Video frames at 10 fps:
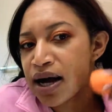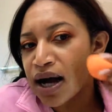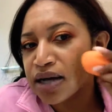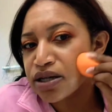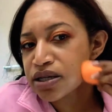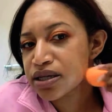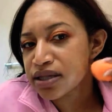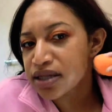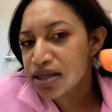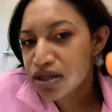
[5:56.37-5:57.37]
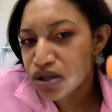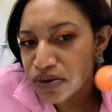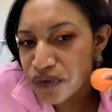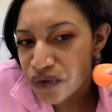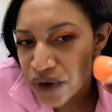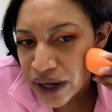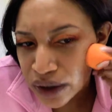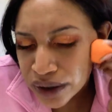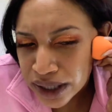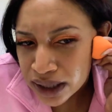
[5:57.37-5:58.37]
I just think that he's just a
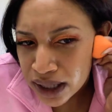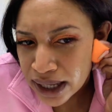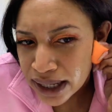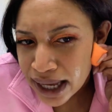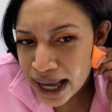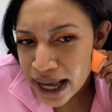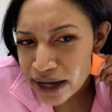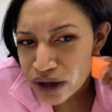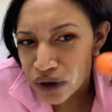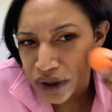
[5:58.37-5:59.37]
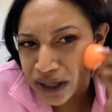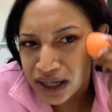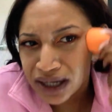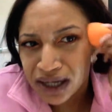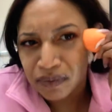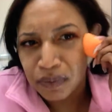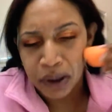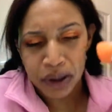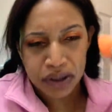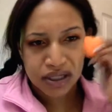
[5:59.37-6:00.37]
very like angry
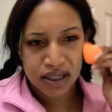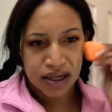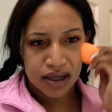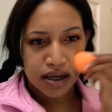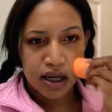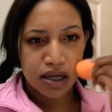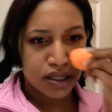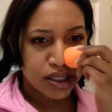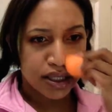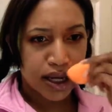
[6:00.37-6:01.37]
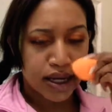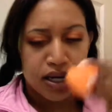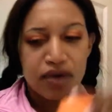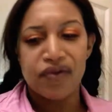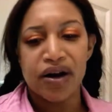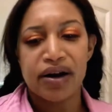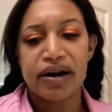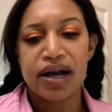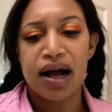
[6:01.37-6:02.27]
person and just like very